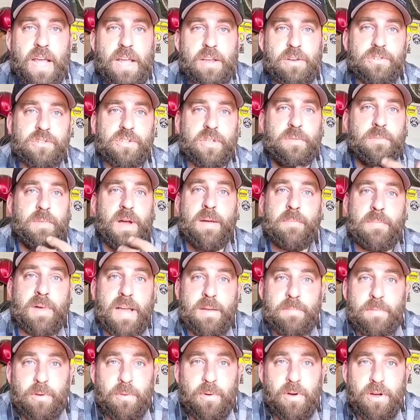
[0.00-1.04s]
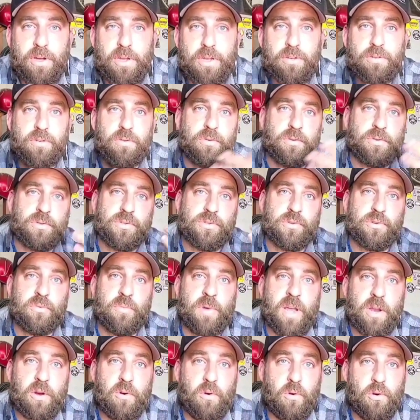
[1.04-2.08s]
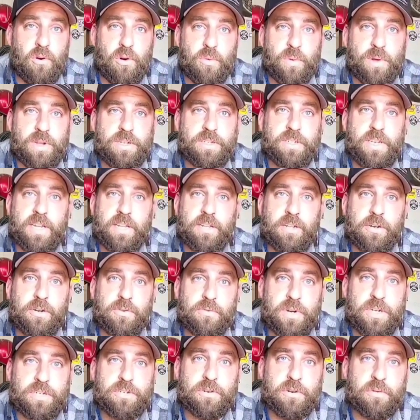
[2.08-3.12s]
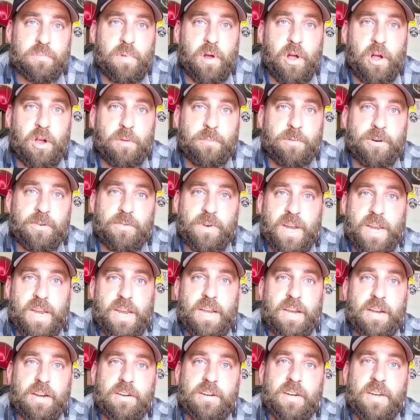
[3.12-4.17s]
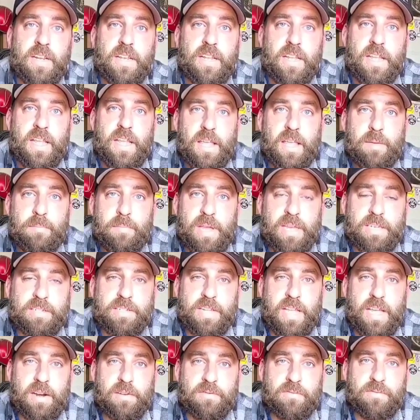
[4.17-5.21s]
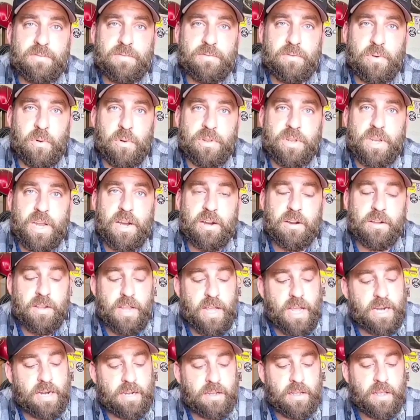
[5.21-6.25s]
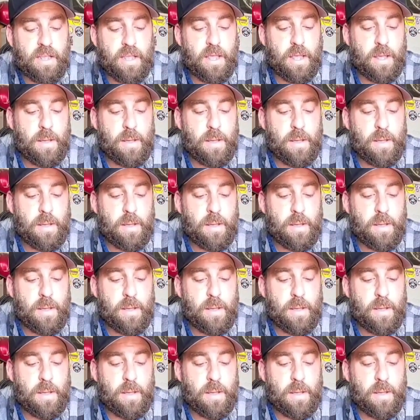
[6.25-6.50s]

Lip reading: I usually buy my Milwaukee tools through my Cornwell dealer, Richard Palmer, right here, based out of North Carolina.